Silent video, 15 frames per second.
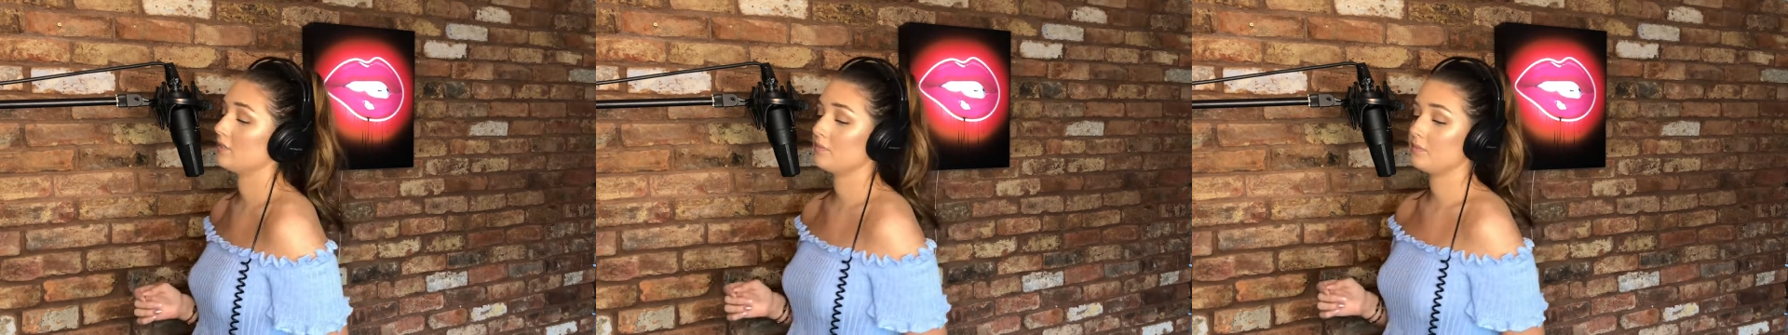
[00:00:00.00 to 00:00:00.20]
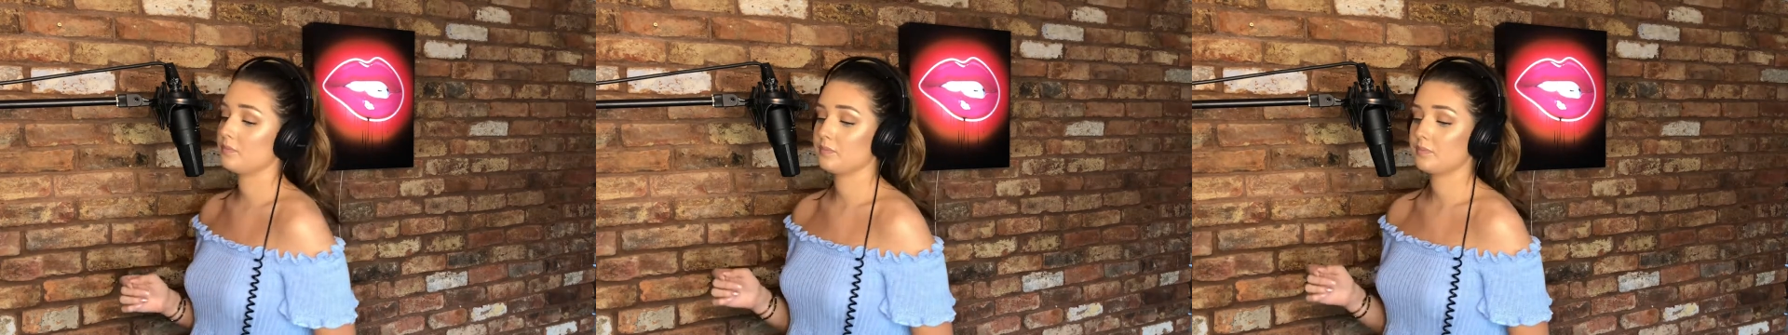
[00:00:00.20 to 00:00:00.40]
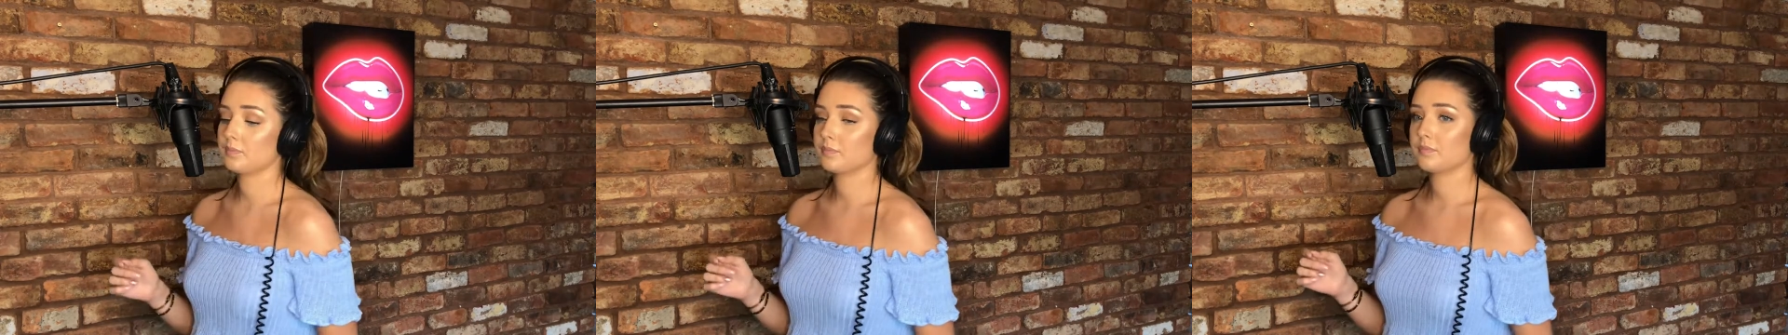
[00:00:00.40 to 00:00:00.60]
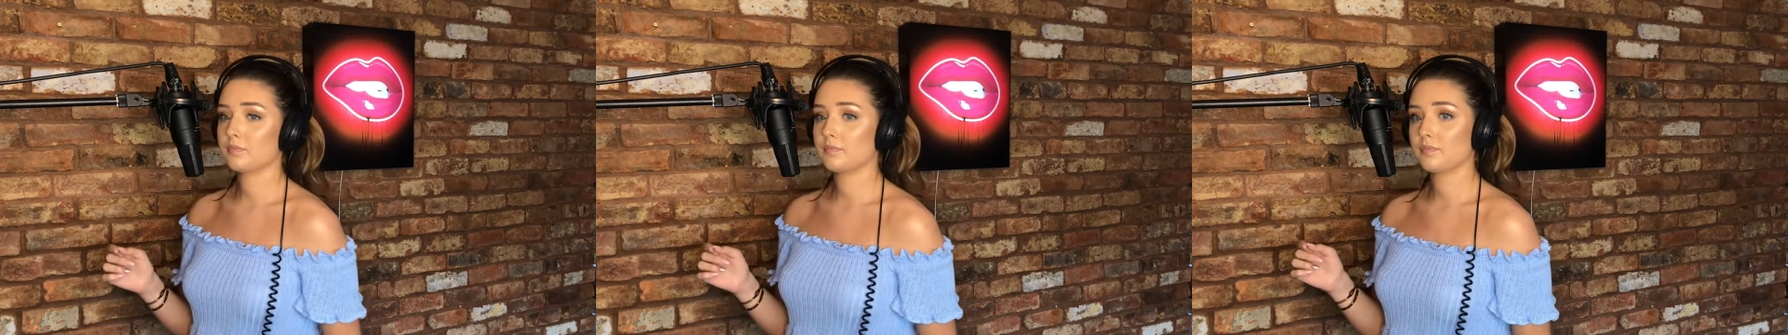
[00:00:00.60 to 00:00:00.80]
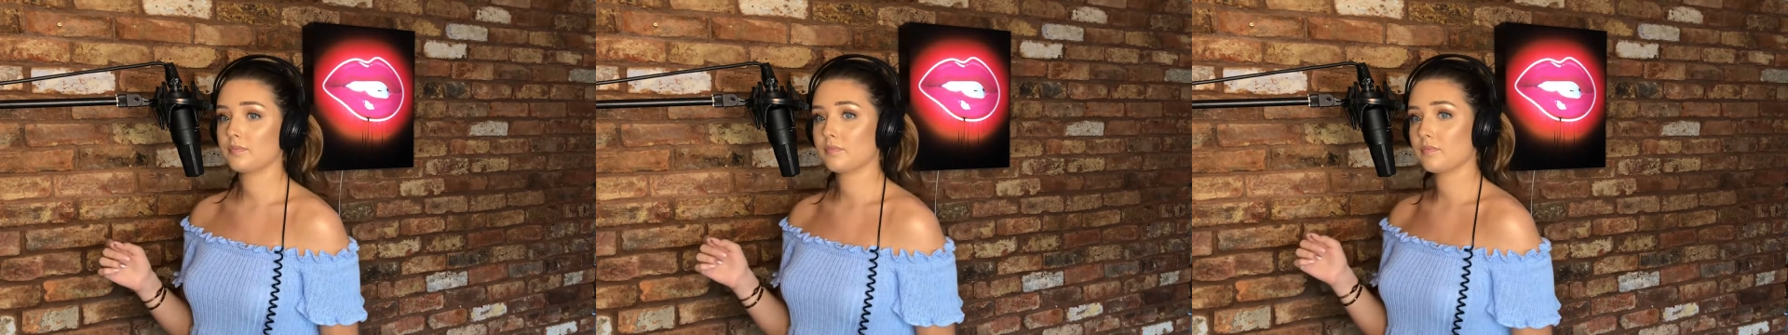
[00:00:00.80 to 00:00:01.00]

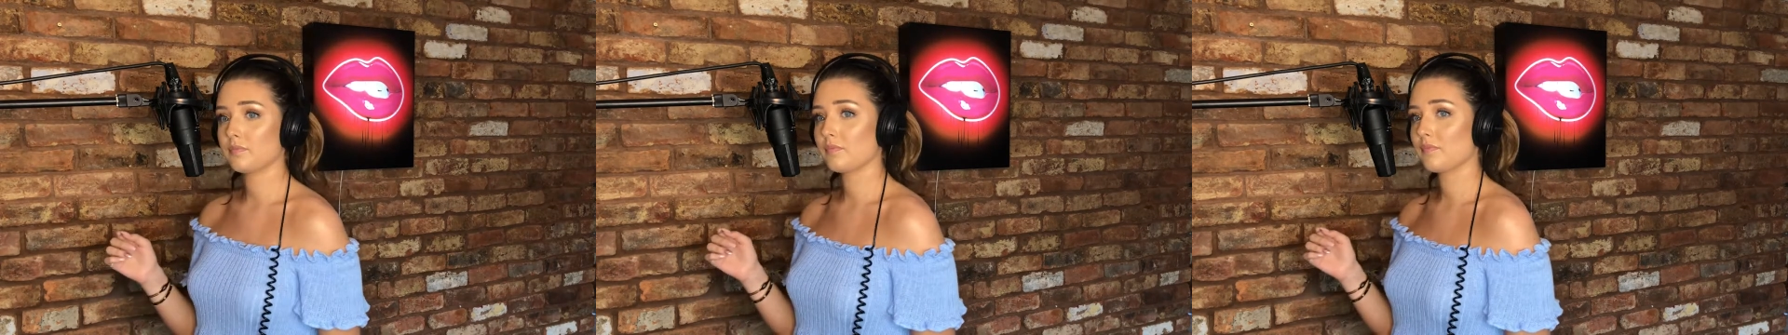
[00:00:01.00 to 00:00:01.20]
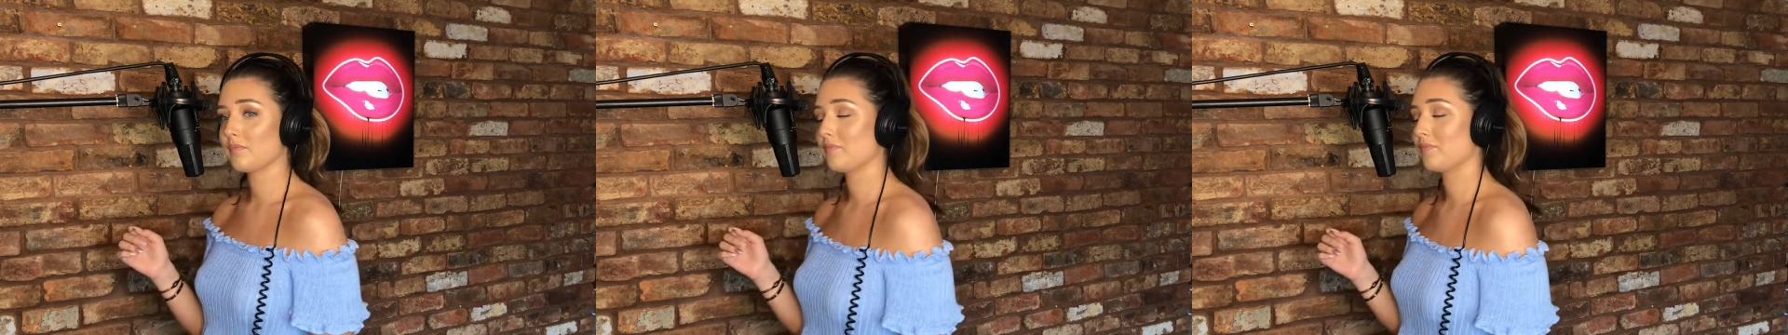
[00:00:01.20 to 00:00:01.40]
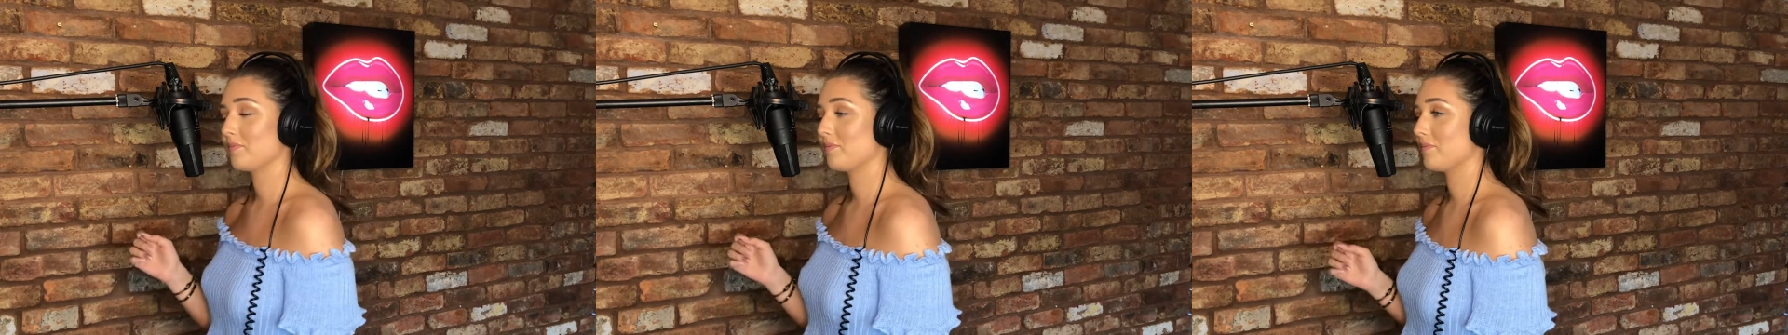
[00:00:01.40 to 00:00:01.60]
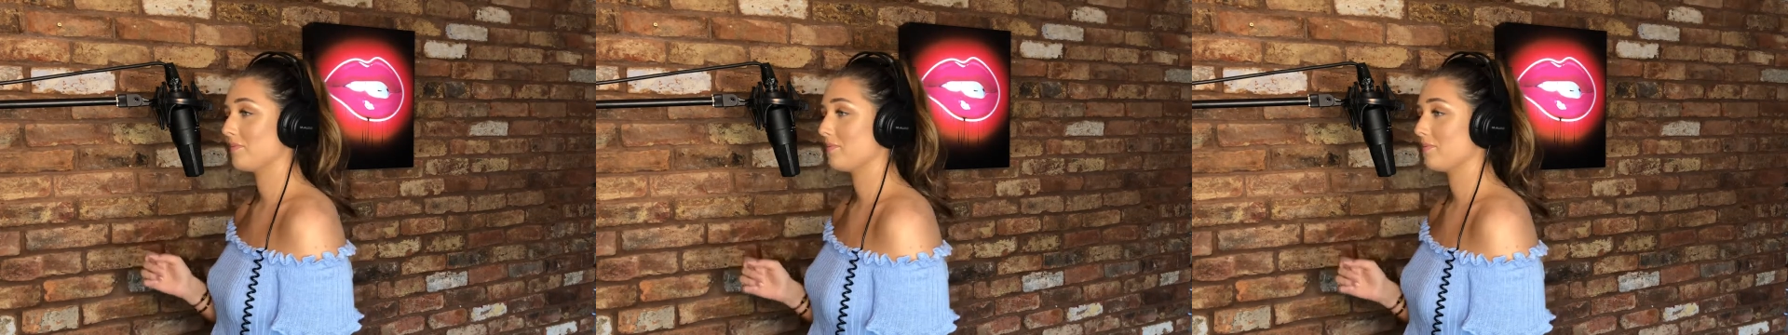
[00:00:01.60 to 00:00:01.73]
Nothing is said.